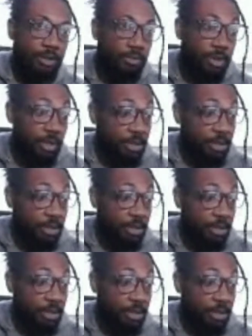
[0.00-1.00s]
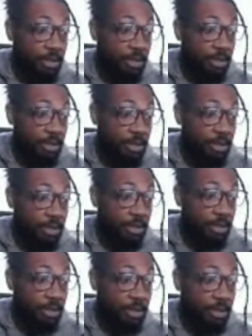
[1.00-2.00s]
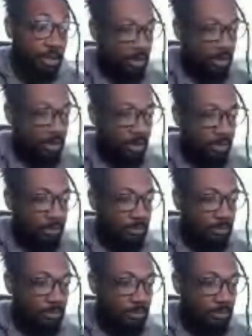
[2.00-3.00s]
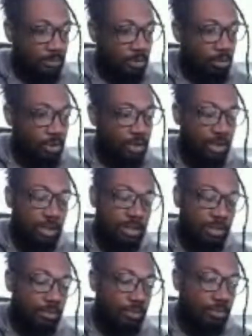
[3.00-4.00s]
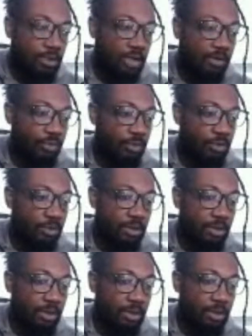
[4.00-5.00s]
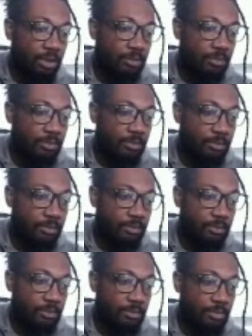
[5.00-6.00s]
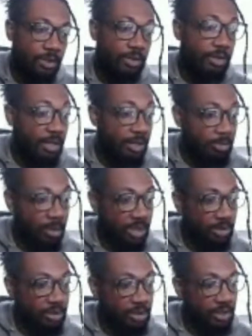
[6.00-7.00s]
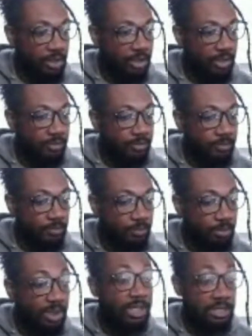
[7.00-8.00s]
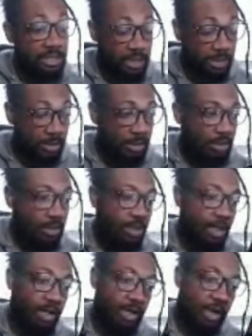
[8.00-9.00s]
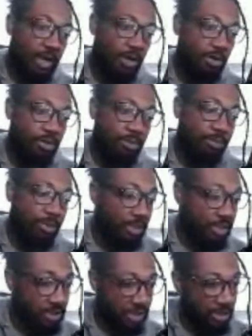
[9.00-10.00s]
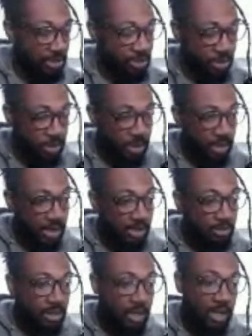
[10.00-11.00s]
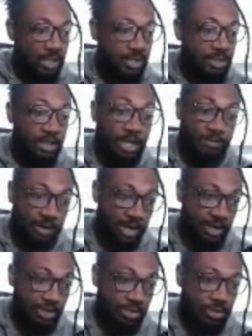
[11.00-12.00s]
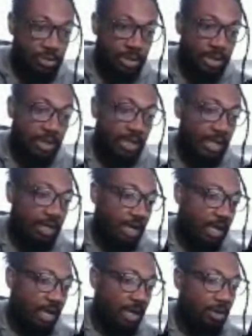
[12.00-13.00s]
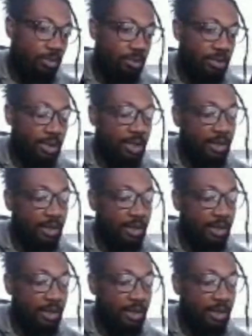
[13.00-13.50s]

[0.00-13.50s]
we also talked about, Du Bois also covered the thing about policing, and how policing started out as slave catchers, and how